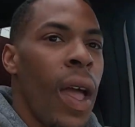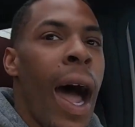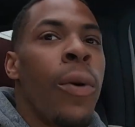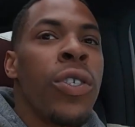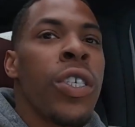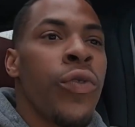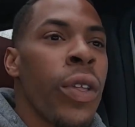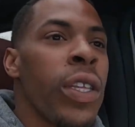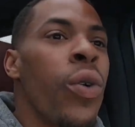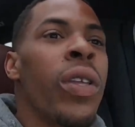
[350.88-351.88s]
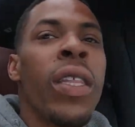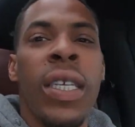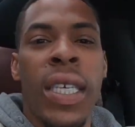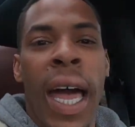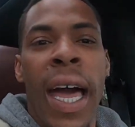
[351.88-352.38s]
I was just really doing the
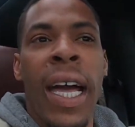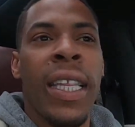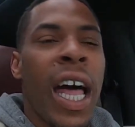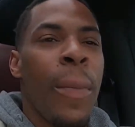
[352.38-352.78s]
design.